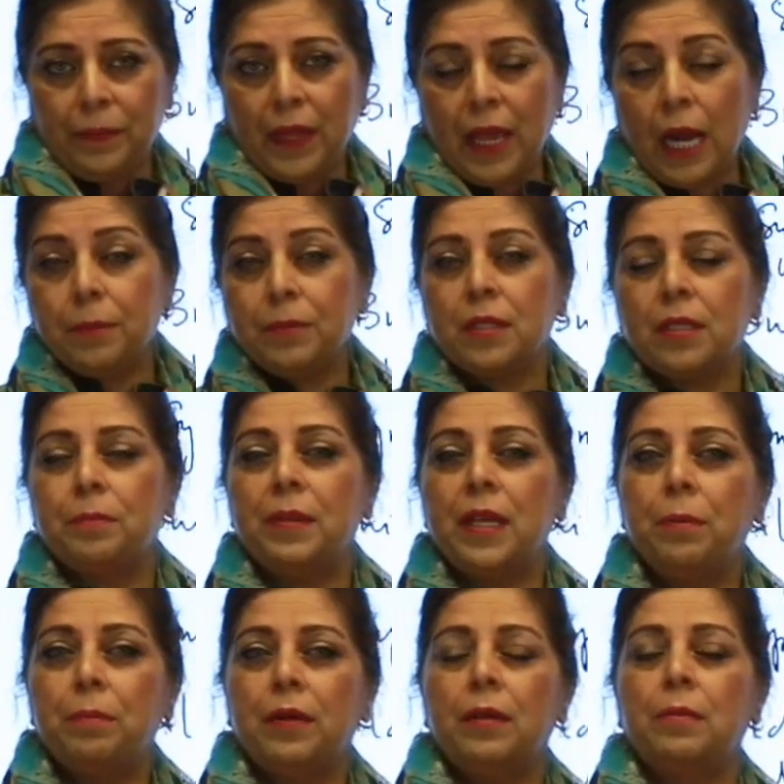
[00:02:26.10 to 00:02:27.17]
helps
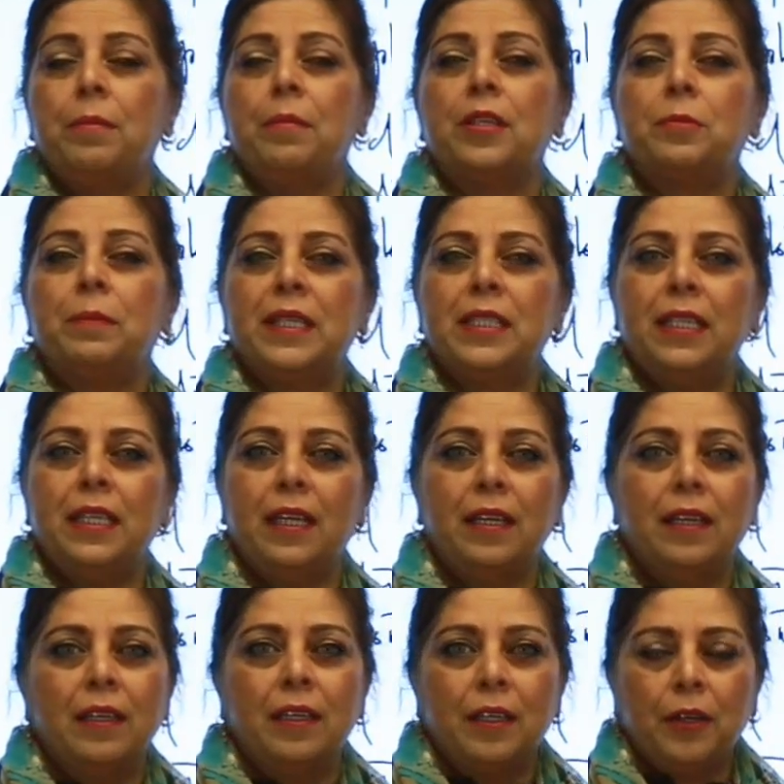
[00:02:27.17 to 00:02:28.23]
people, especially,
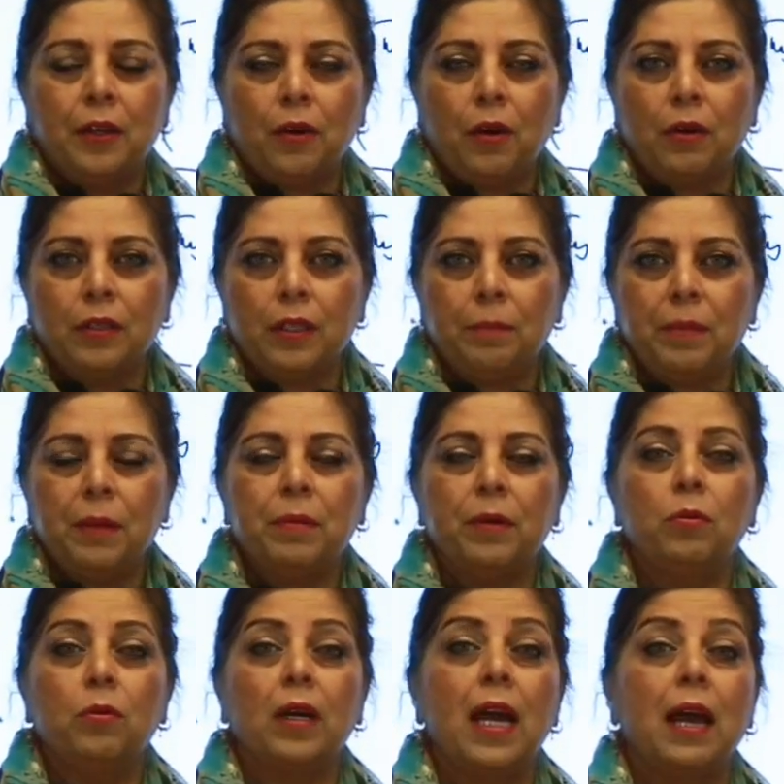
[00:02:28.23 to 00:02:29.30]
you know, the
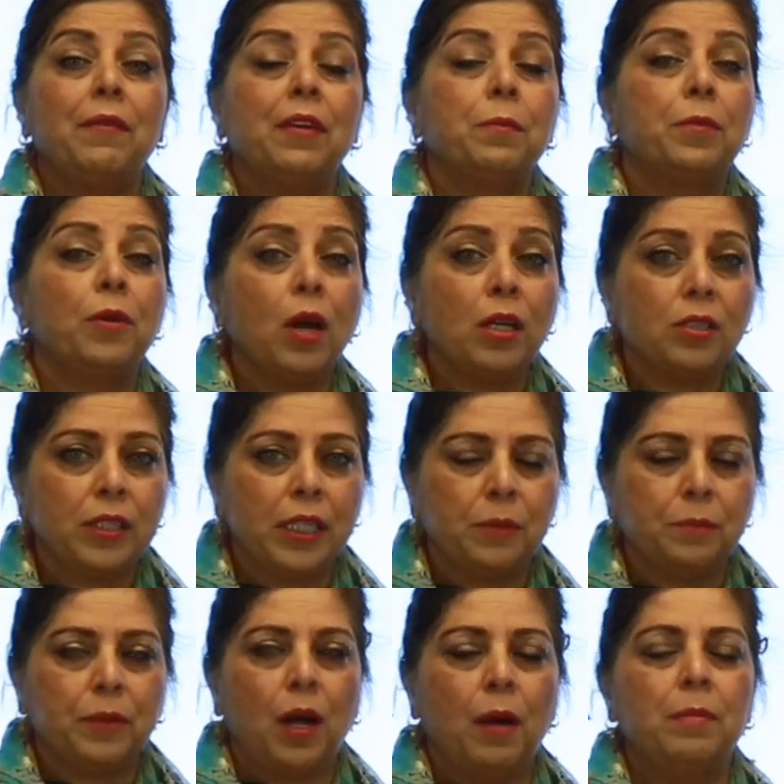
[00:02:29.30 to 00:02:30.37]
people who are having
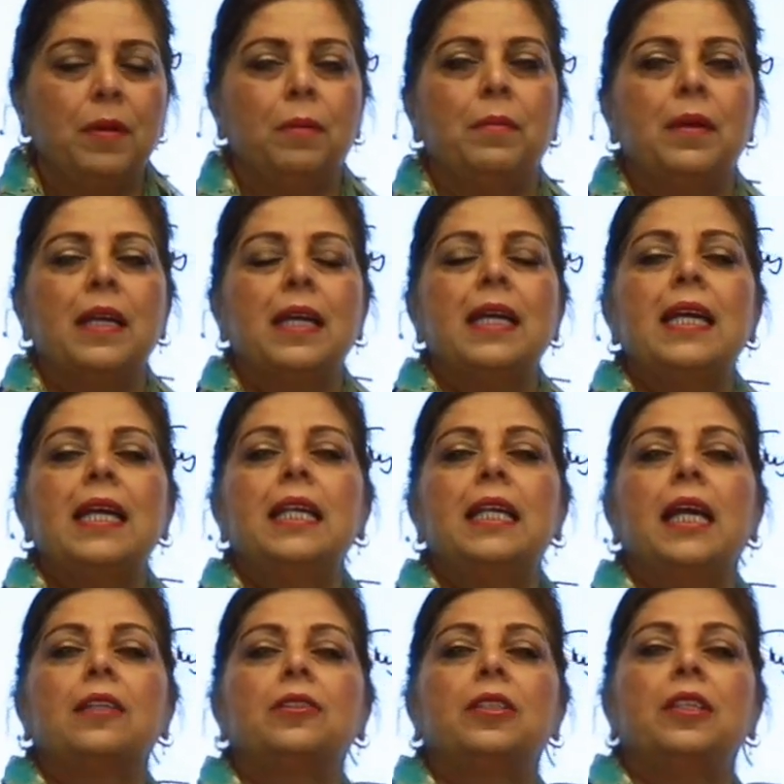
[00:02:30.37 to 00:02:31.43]
prostate problem.
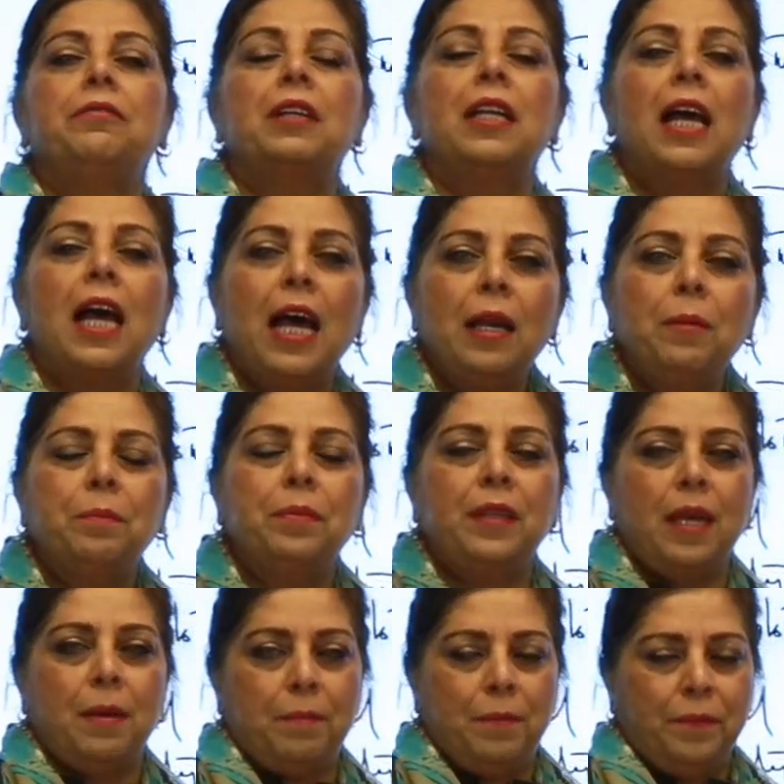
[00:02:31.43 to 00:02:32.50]
It actually will help
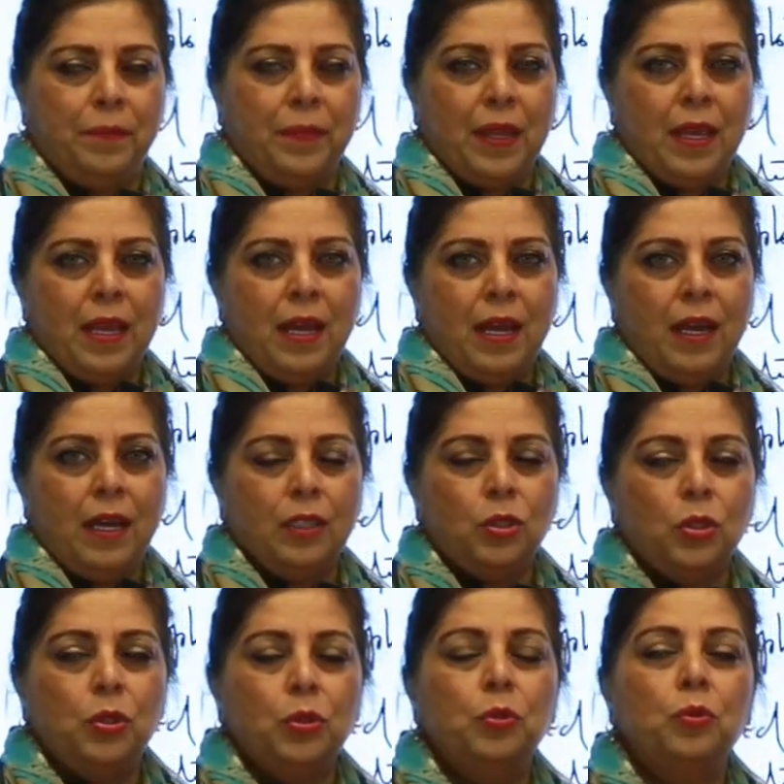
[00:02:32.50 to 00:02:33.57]
them
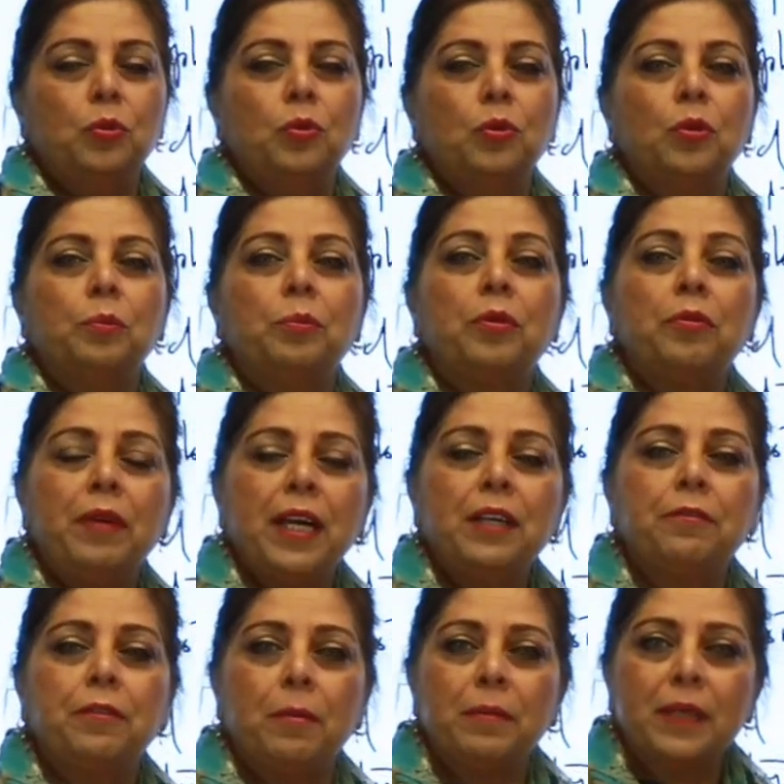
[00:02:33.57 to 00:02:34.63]
to
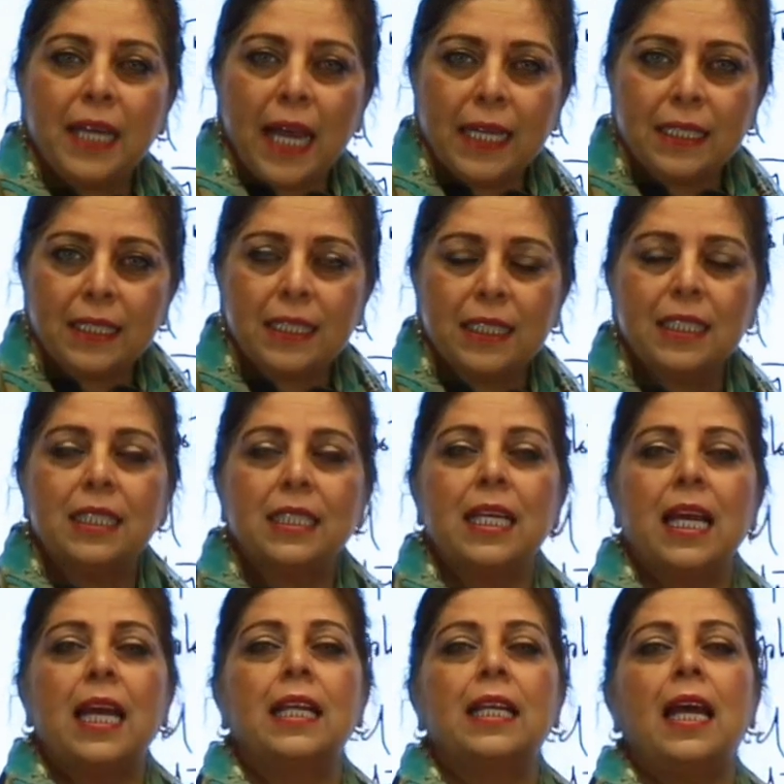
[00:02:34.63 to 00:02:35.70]
prevent from cancers
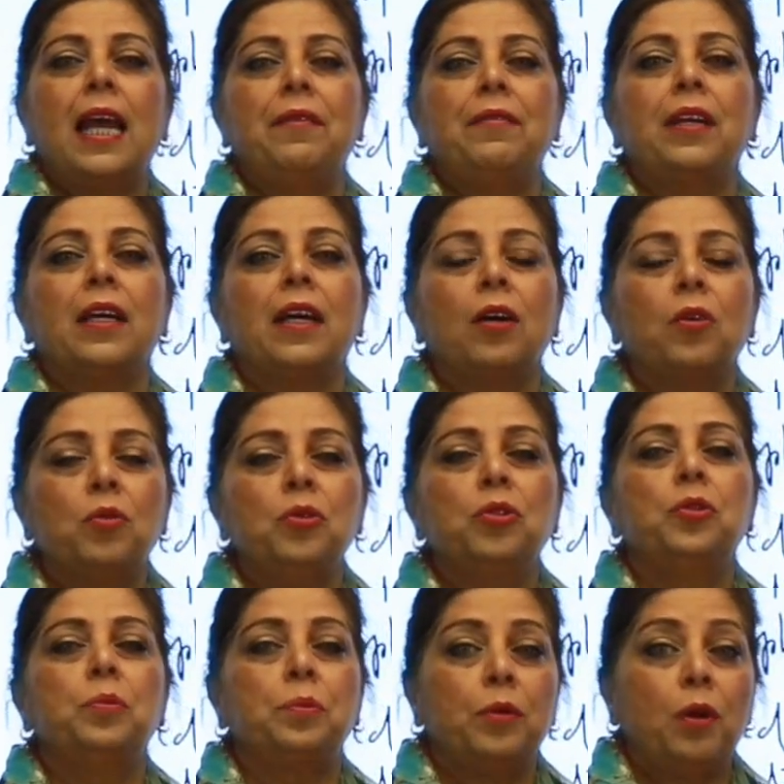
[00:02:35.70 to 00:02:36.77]
and having a
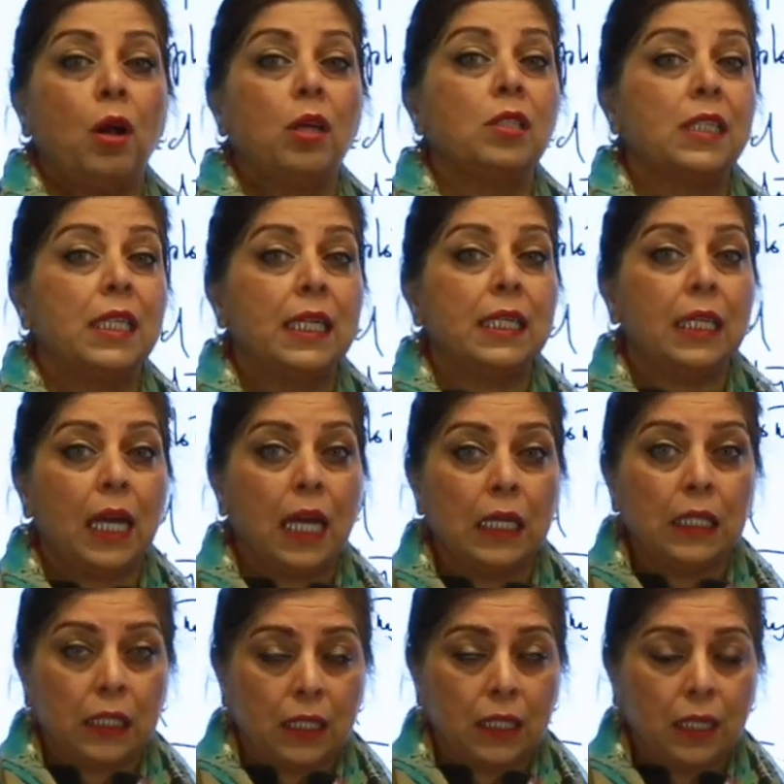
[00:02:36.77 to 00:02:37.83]
good prostate
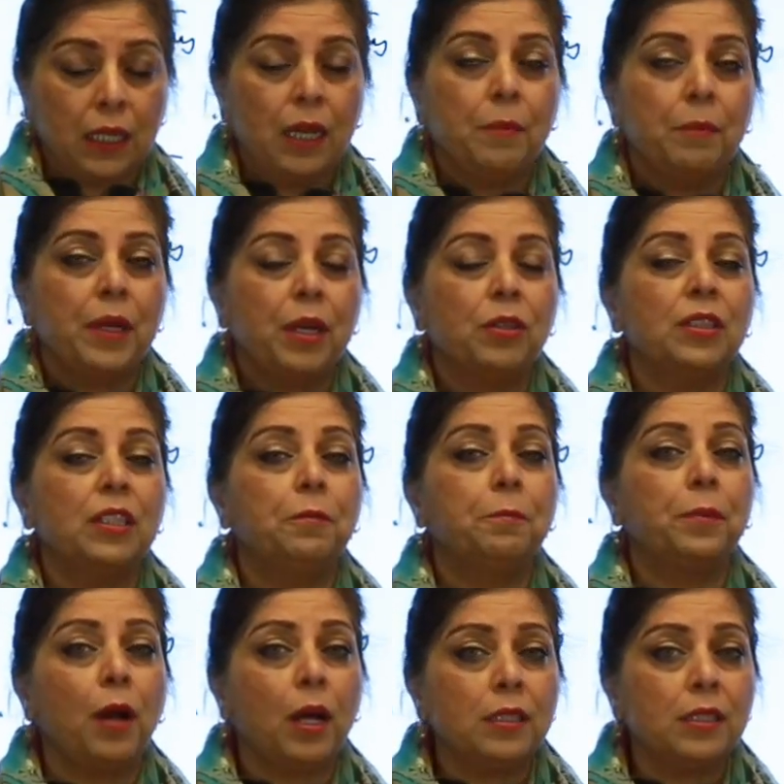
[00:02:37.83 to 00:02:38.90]
health, because
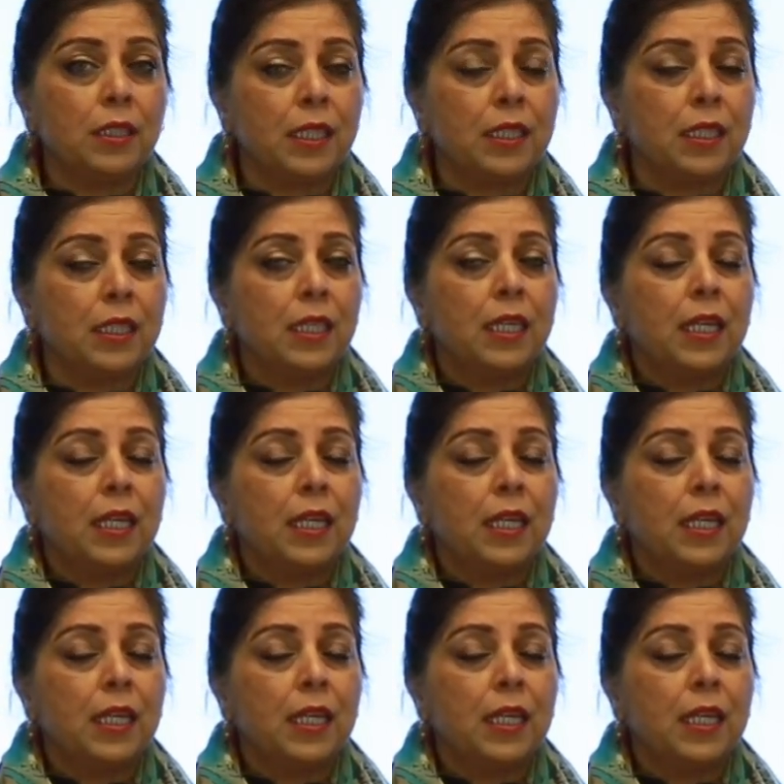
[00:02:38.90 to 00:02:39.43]
if prostate